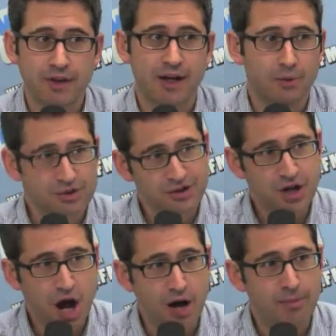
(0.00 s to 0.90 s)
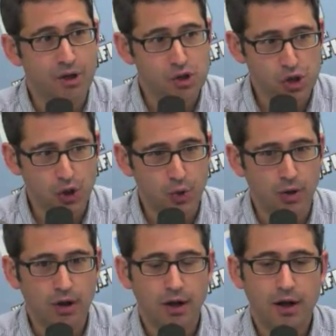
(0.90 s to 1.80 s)
then it was just comma Jew.
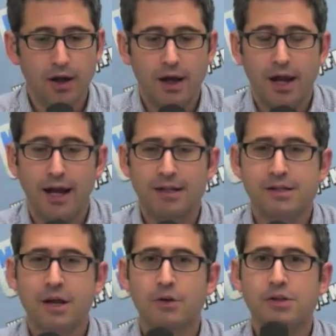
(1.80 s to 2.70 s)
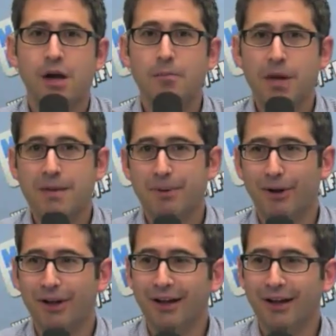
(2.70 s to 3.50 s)
and so some people